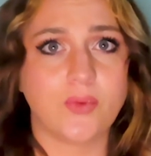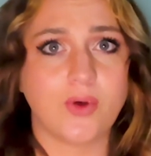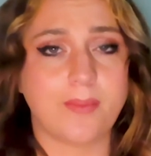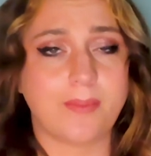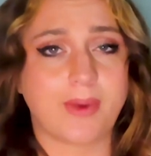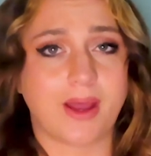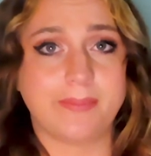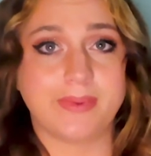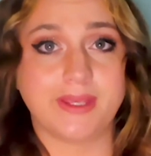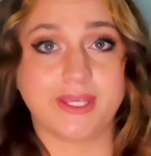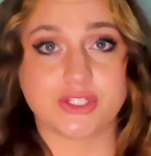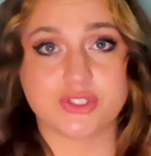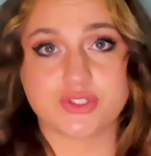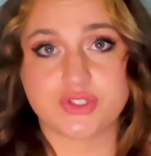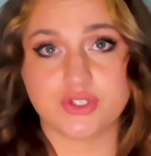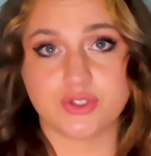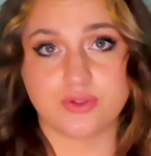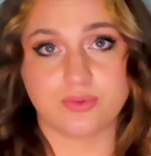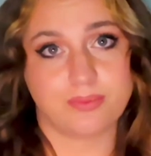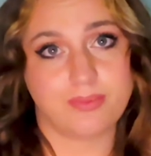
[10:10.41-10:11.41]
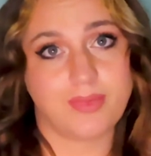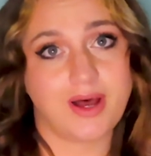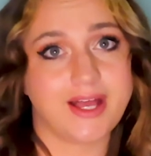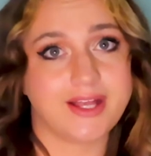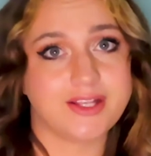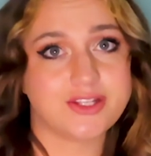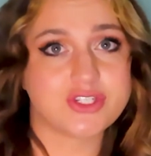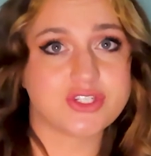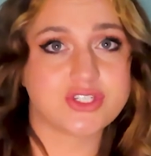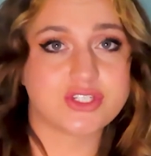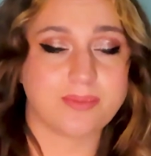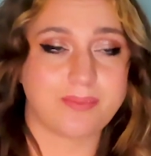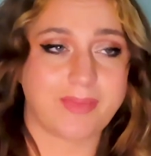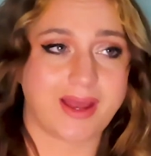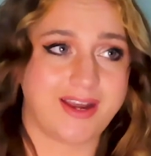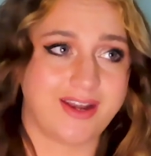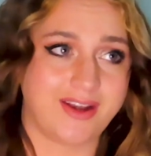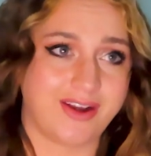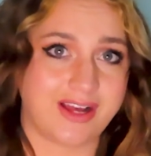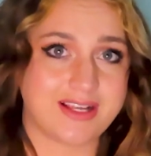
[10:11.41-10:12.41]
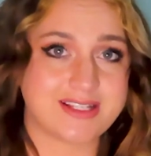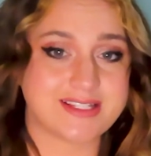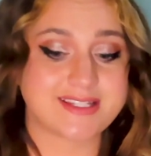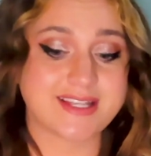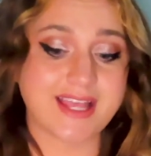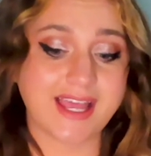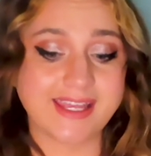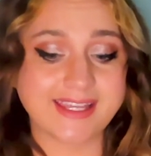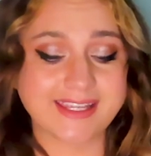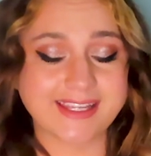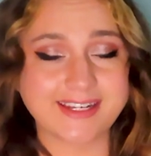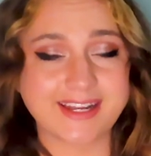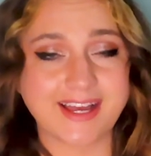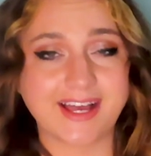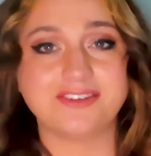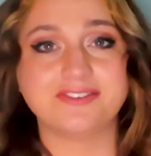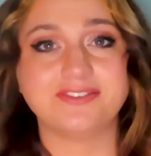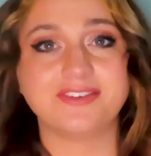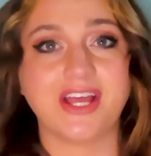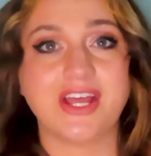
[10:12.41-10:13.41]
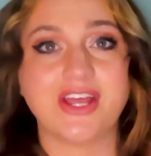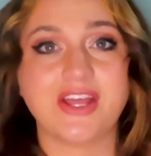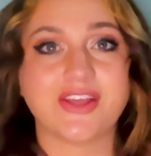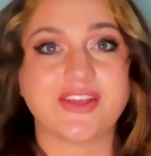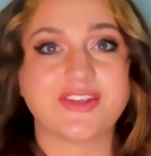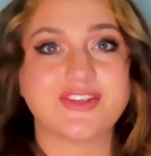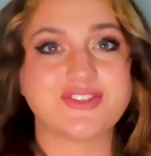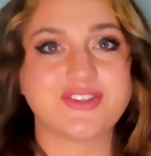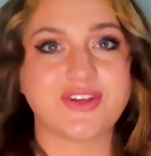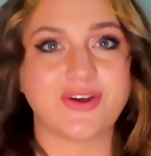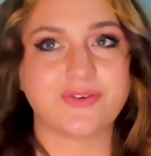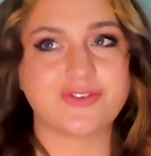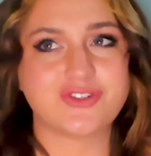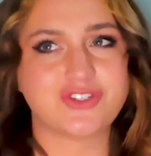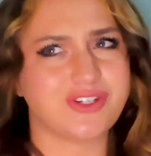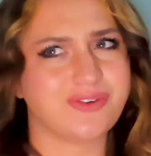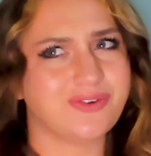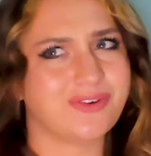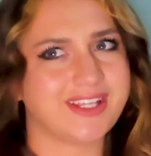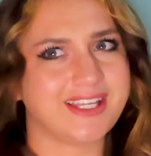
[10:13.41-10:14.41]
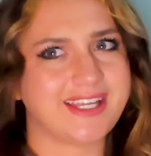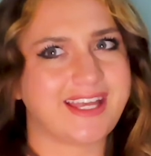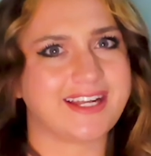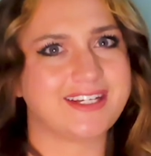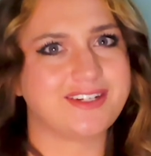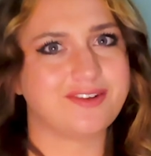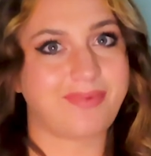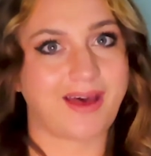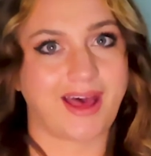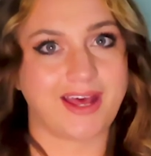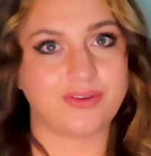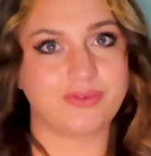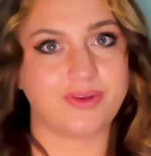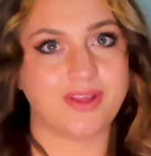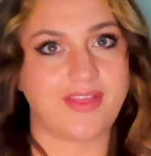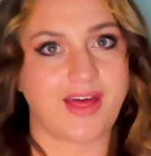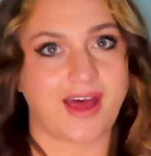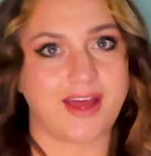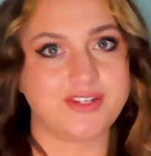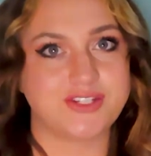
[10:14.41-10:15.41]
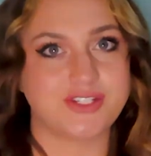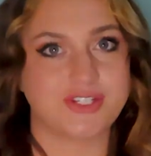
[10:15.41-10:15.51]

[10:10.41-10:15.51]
Am I being too much? Am I not saying enough? So she really had to battle with that